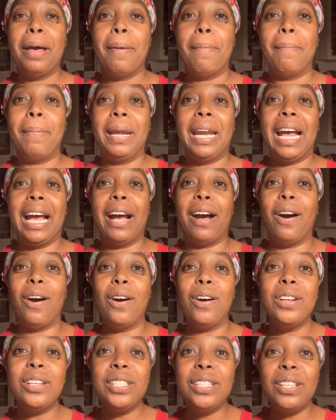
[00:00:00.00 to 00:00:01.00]
But I
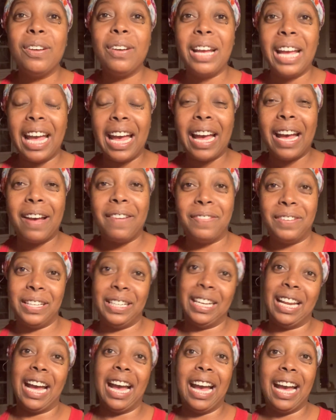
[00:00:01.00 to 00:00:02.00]
also have
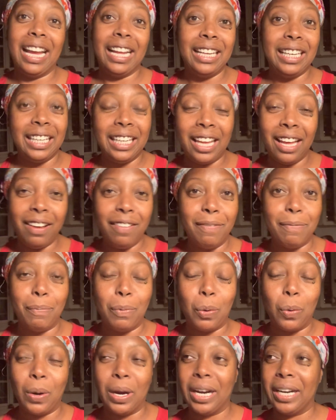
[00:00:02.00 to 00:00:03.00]
an I love
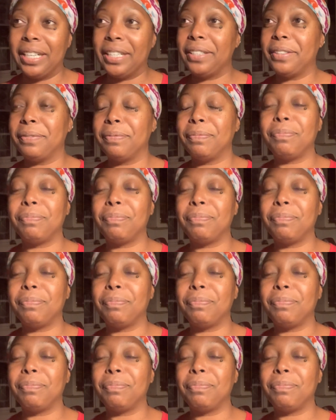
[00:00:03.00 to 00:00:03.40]
board.